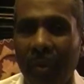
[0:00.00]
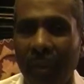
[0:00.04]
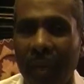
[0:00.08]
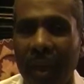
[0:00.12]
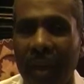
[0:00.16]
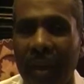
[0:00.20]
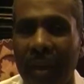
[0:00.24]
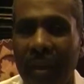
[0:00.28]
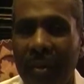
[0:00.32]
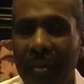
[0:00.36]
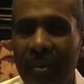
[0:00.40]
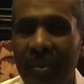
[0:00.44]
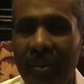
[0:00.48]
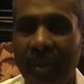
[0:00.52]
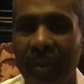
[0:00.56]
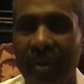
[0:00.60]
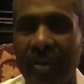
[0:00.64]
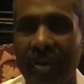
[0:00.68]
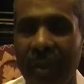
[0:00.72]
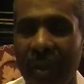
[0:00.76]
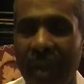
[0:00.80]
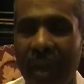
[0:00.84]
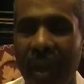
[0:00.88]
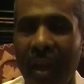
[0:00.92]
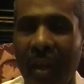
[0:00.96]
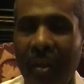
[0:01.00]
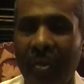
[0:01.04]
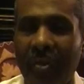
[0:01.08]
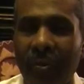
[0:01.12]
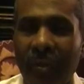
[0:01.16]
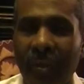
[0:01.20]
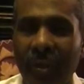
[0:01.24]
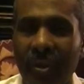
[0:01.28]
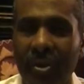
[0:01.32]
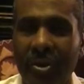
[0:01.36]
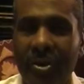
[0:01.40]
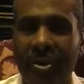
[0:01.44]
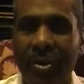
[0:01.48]
thank you once again
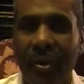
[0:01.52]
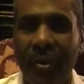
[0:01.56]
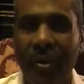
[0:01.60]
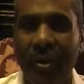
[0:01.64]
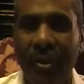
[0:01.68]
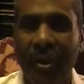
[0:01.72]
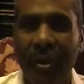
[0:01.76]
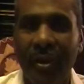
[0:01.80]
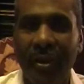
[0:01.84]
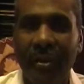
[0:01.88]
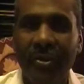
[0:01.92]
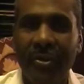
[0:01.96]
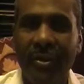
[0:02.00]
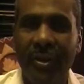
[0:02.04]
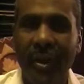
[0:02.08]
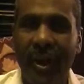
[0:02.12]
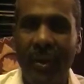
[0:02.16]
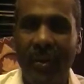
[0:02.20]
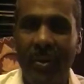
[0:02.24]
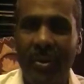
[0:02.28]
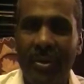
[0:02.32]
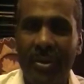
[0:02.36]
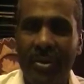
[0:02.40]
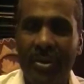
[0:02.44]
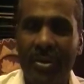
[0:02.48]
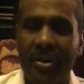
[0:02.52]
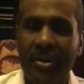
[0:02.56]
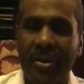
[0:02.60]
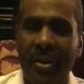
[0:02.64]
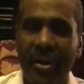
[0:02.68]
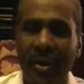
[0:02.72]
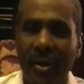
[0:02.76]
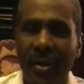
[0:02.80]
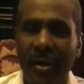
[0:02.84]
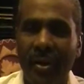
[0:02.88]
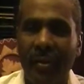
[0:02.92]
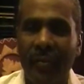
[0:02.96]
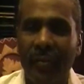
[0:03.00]
for joining us in our
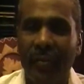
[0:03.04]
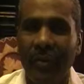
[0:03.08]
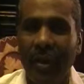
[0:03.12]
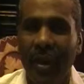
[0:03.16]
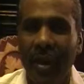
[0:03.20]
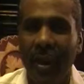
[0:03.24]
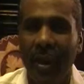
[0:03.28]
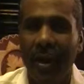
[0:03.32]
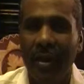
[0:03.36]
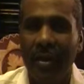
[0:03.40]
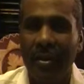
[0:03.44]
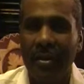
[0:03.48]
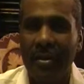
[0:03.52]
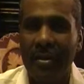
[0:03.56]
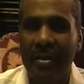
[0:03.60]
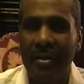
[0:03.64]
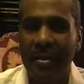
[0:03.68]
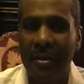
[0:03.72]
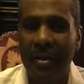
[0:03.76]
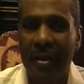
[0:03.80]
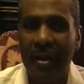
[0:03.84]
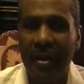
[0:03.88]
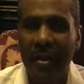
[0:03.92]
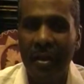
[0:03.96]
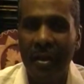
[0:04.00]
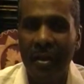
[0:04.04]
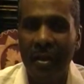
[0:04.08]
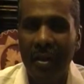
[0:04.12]
study of God's